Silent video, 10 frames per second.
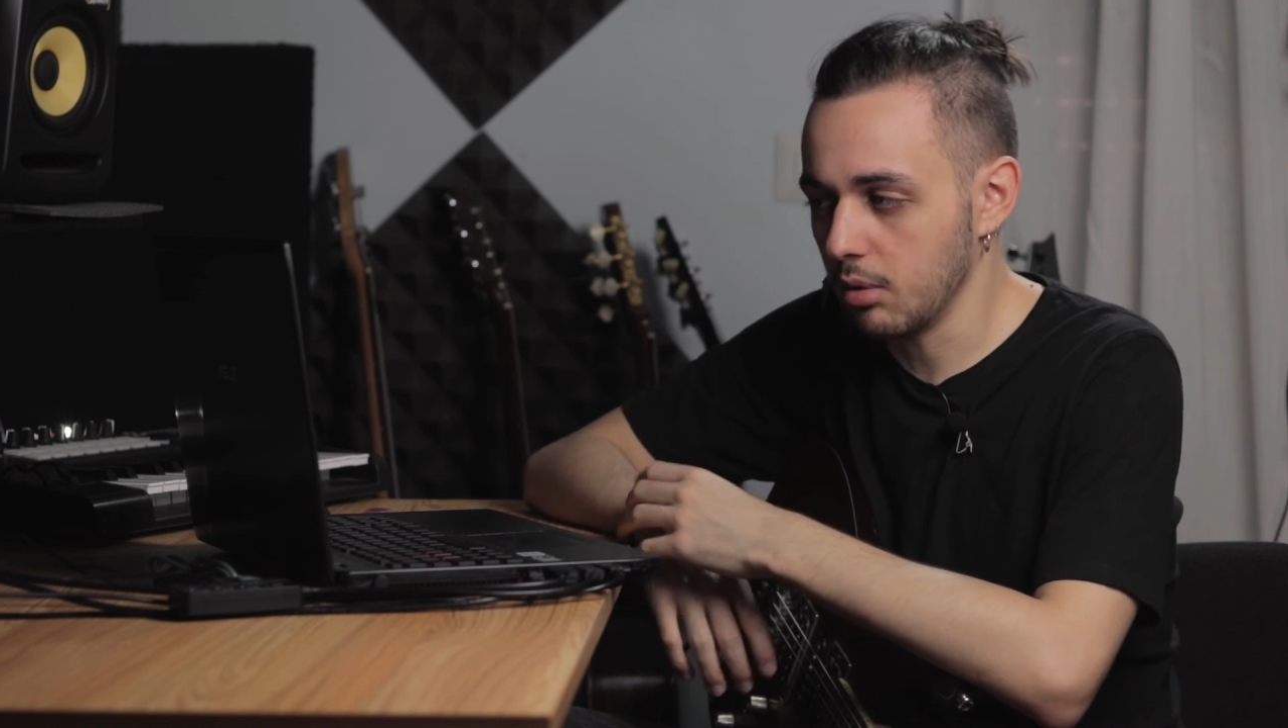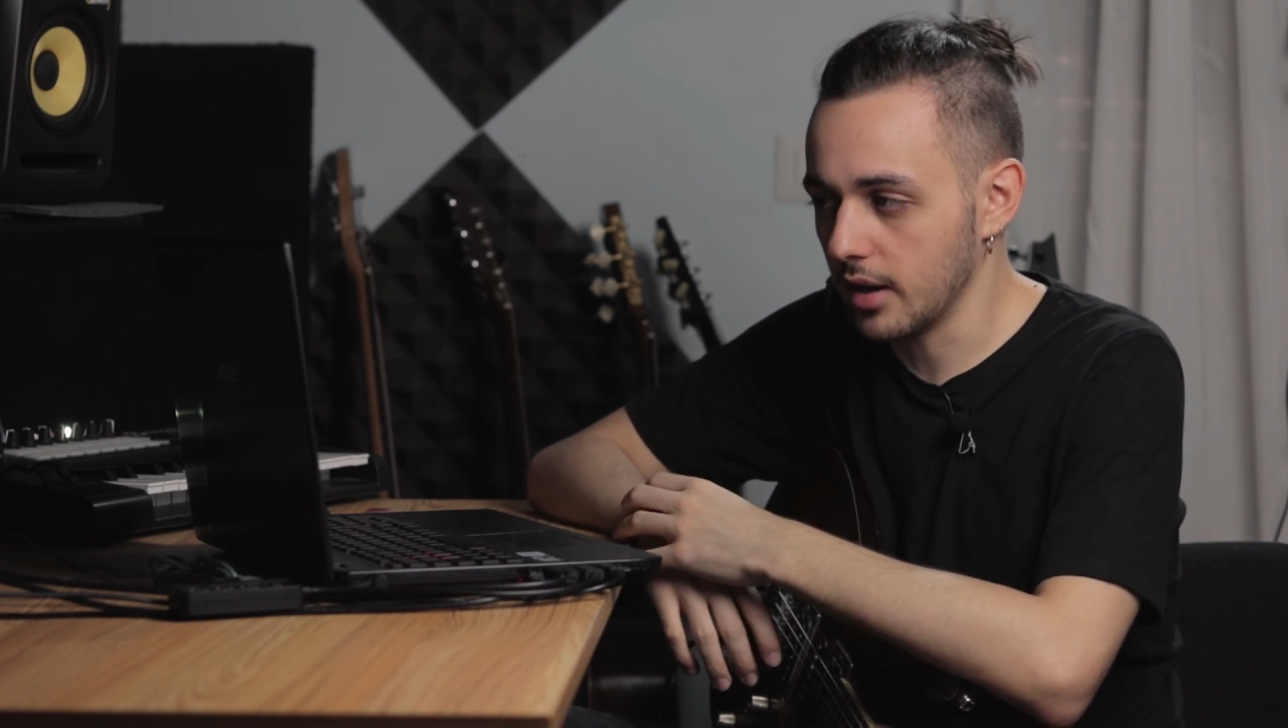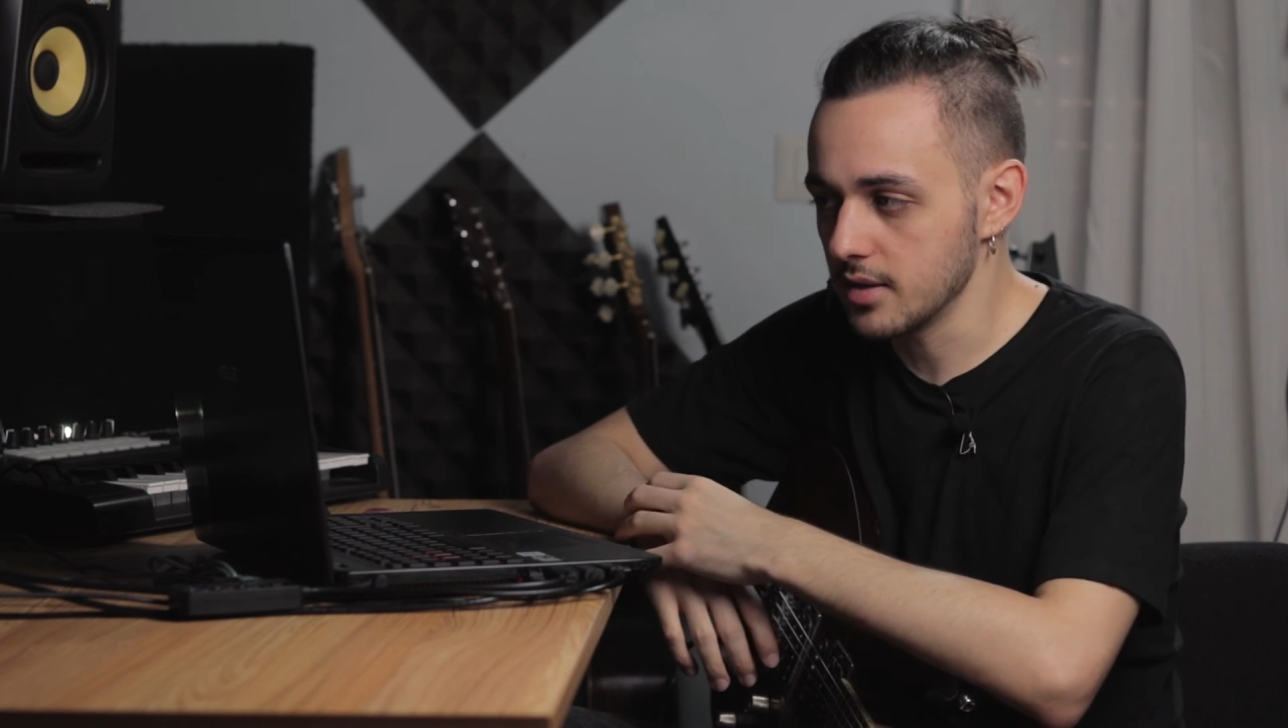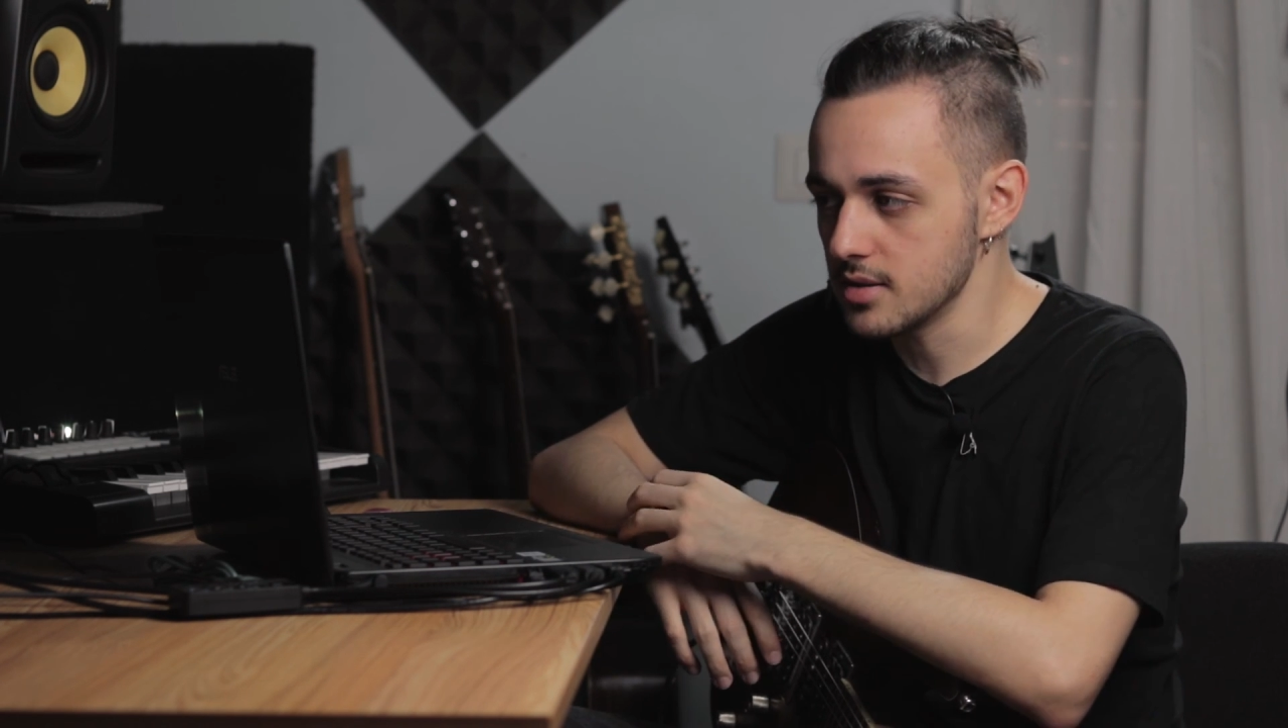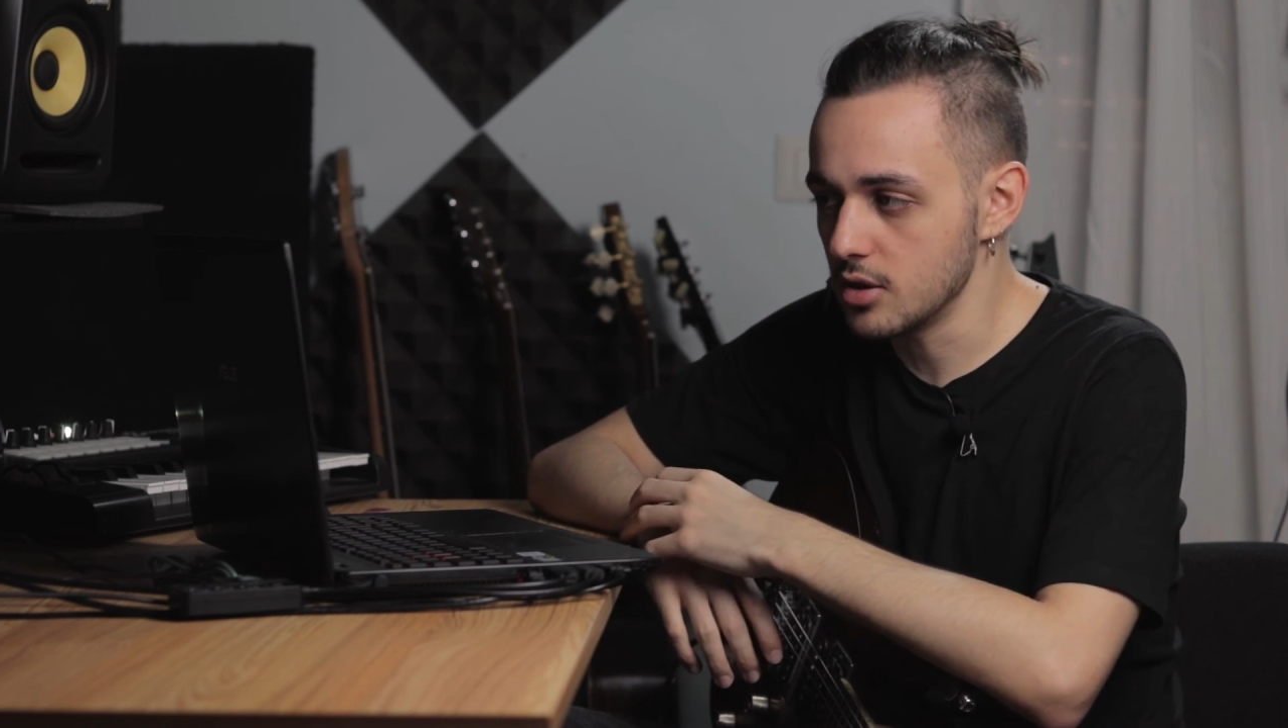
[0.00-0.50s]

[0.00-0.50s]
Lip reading: plugins,